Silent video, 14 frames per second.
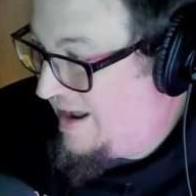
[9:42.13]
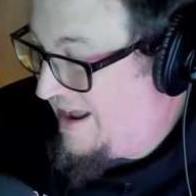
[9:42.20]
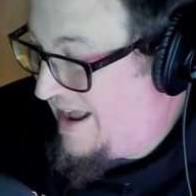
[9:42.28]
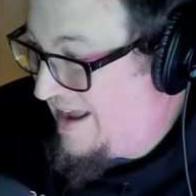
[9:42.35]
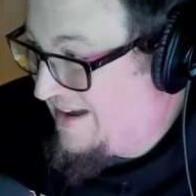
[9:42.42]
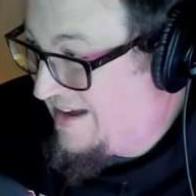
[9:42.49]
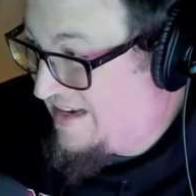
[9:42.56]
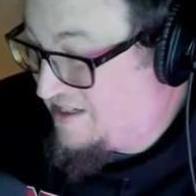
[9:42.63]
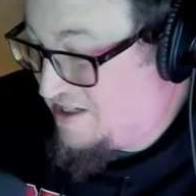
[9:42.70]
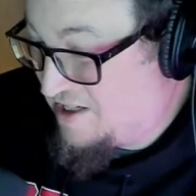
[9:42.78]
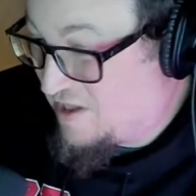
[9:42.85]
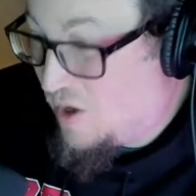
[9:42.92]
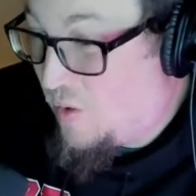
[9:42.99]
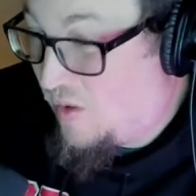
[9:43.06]
I guess,
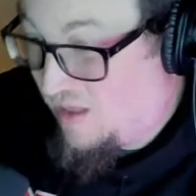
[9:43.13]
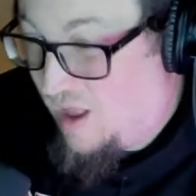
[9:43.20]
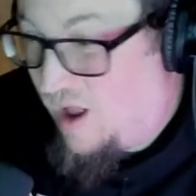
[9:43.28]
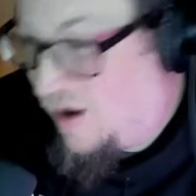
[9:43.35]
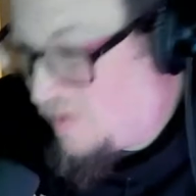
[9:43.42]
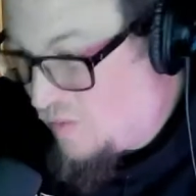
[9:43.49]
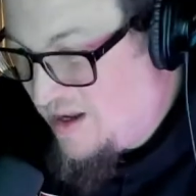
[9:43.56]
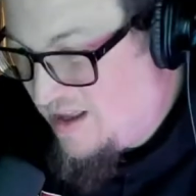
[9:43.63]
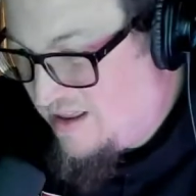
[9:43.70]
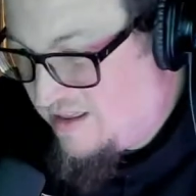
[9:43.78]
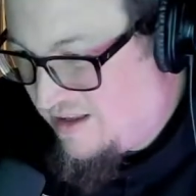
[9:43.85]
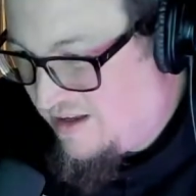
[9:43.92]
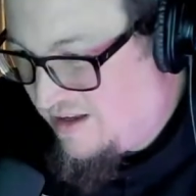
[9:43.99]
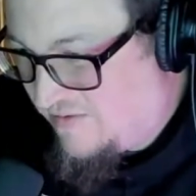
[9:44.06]
just go along
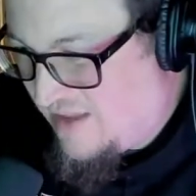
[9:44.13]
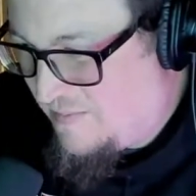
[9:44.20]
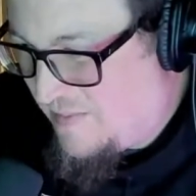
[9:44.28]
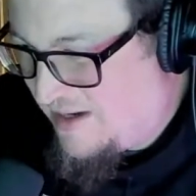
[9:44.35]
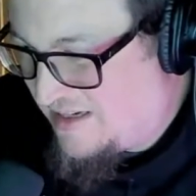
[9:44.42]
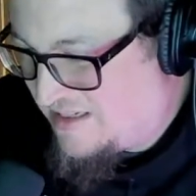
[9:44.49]
with, if that makes